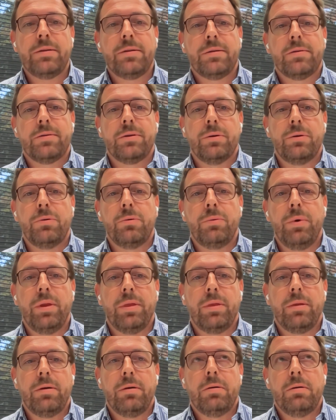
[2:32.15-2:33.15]
So
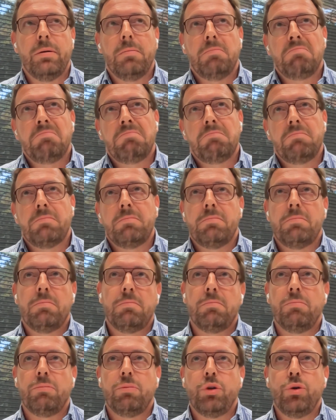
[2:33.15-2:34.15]
with
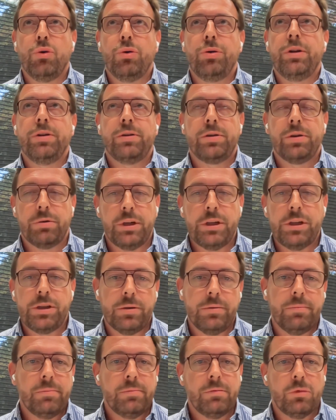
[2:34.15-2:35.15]
good
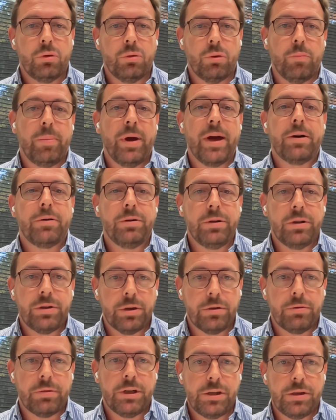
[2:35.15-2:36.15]
integration or better
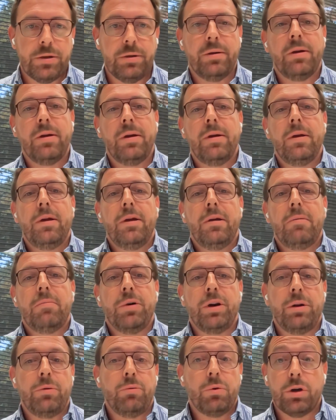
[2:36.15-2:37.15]
integration,
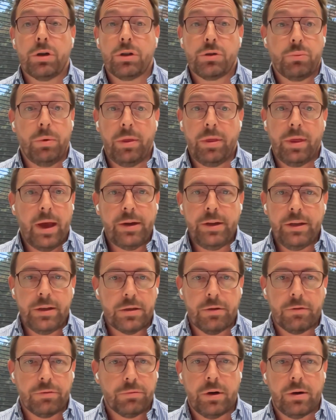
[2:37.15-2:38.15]
but it works with any
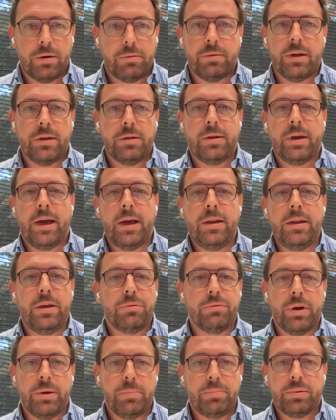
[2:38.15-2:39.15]
software, right? Any
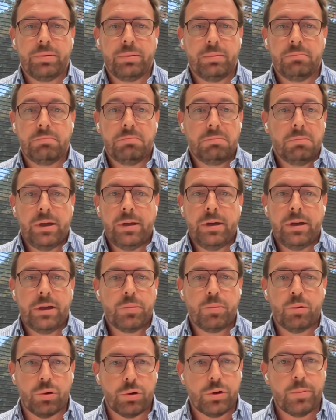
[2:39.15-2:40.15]
RIP. It
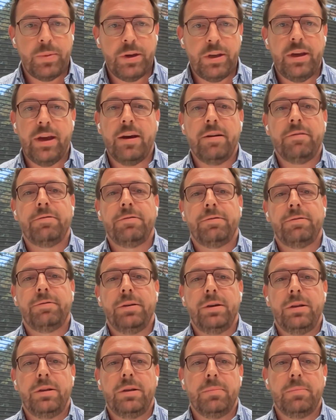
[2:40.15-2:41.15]
exports PDF,
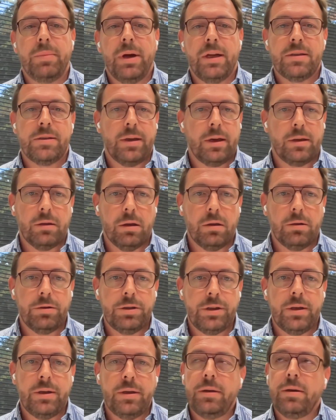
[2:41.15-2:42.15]
it embeds
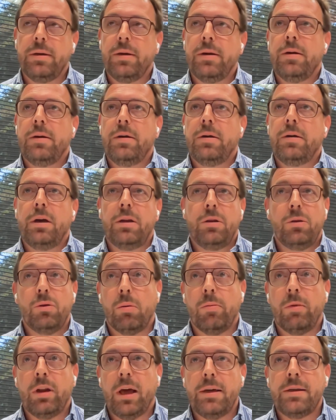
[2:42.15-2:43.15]
technology, it
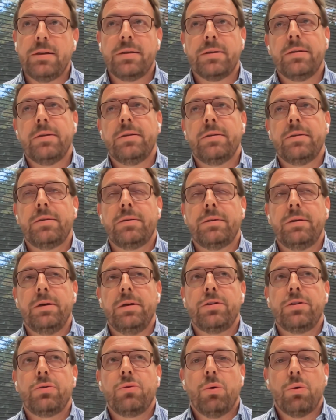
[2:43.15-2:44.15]
normalizes.
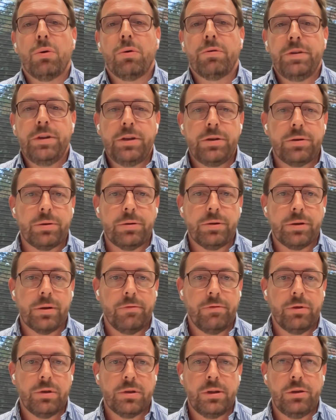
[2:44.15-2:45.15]
Its core feature is
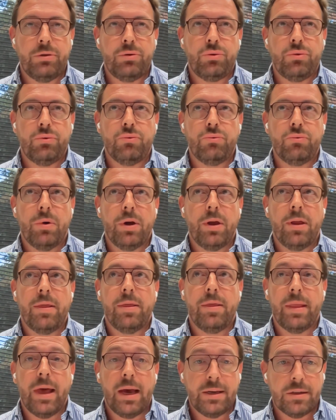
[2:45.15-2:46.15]
obviously to
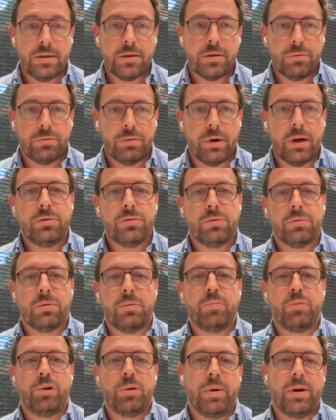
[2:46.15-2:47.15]
nest, right,
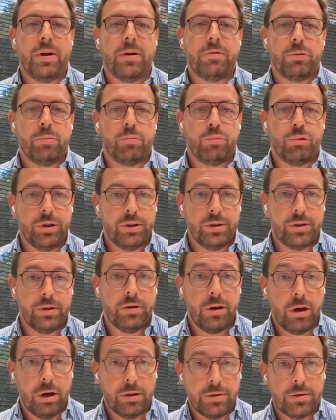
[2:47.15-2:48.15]
or prepare for print
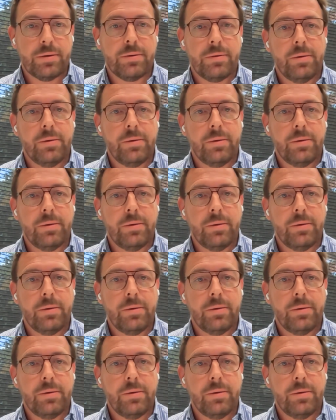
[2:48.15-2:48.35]
and cut.